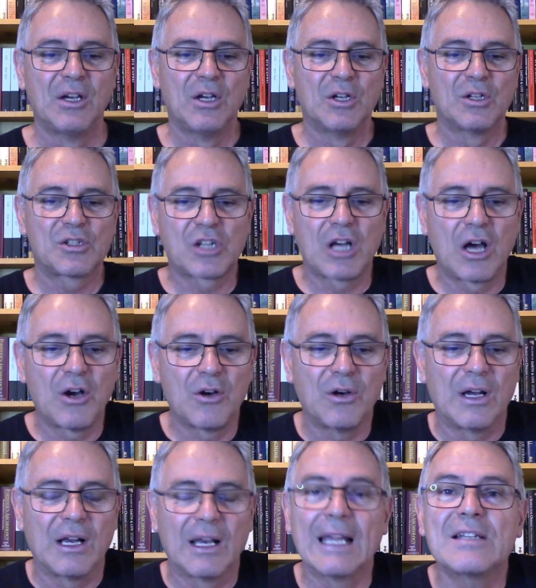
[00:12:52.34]

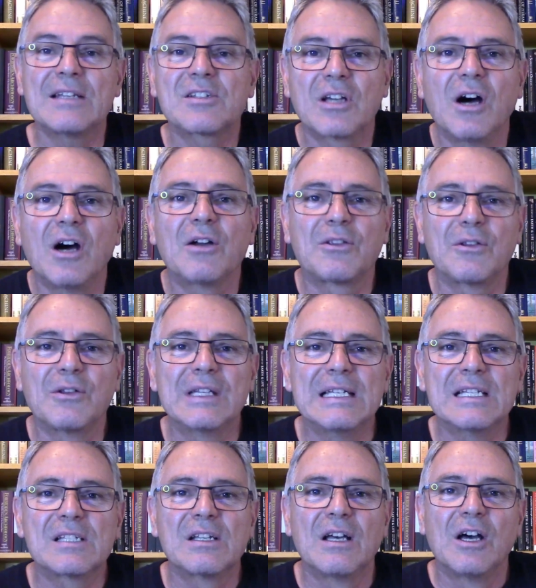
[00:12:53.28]
So let's go through
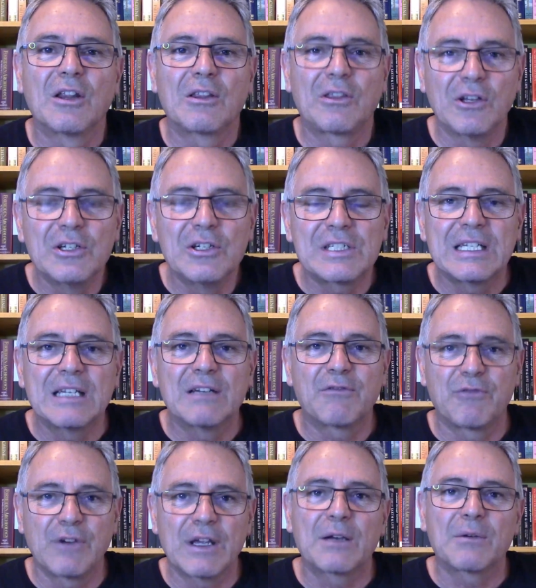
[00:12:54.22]
these 13
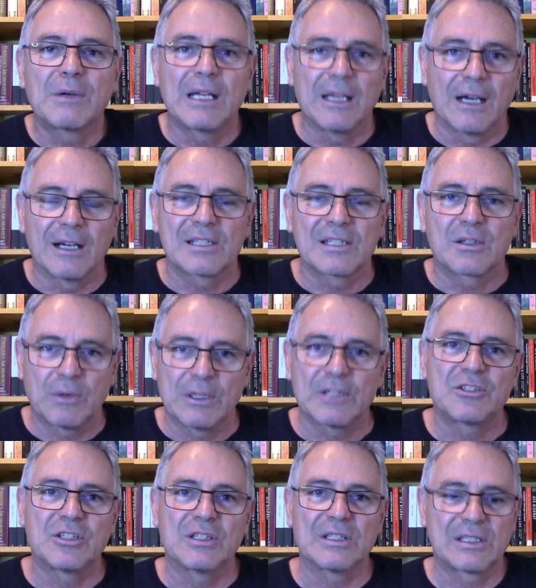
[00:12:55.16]
frequently asked
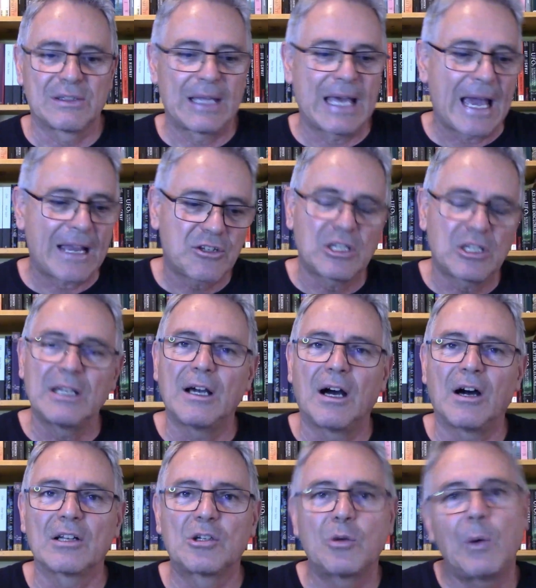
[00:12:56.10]
questions. There actually
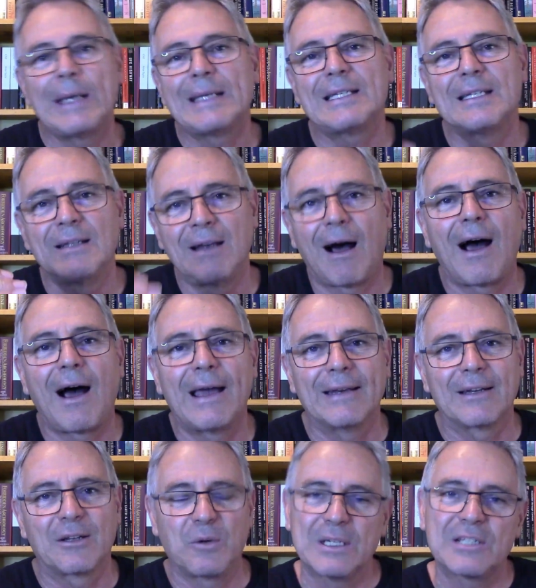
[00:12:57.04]
are
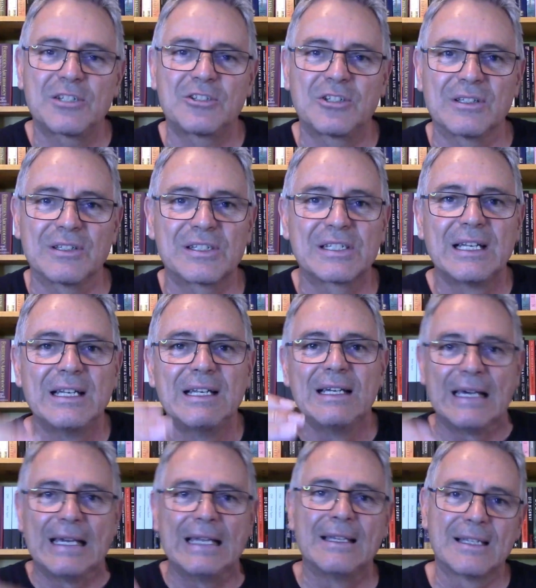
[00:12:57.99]
29 questions
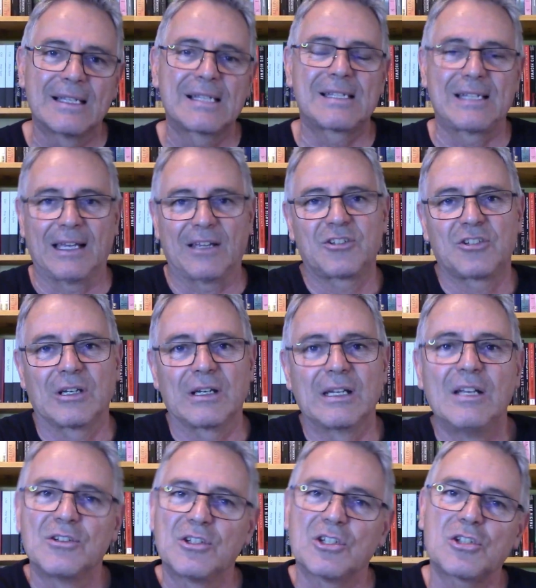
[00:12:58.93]
in this section,
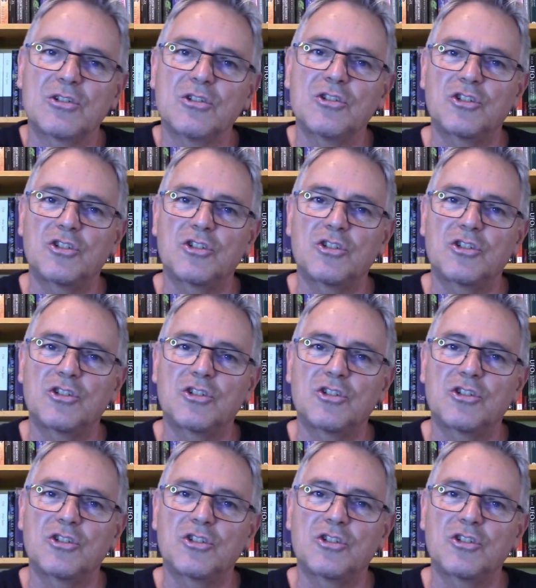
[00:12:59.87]
just to